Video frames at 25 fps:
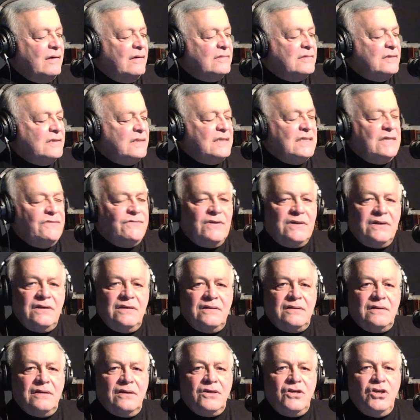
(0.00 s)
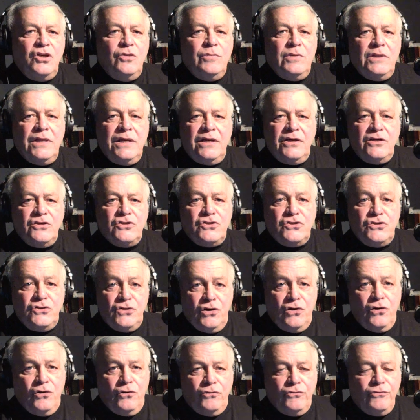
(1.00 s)
significant accumulating
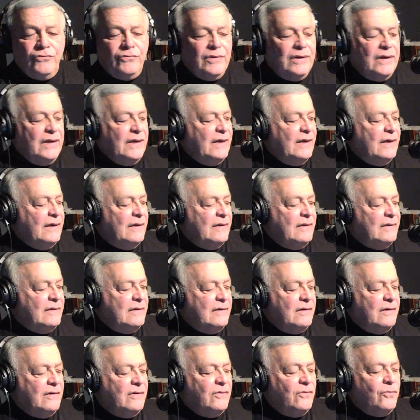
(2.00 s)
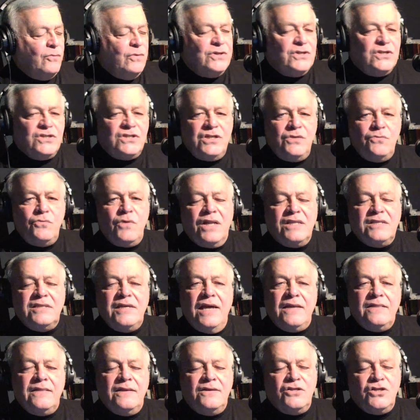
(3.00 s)
snow. And we just didn't want to
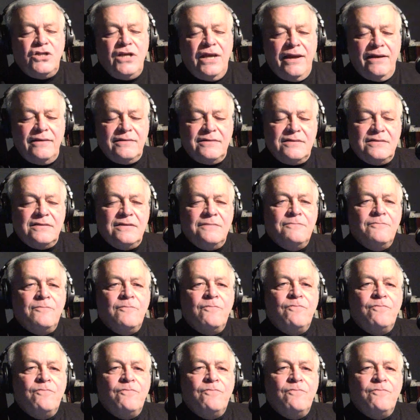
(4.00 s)
take the chance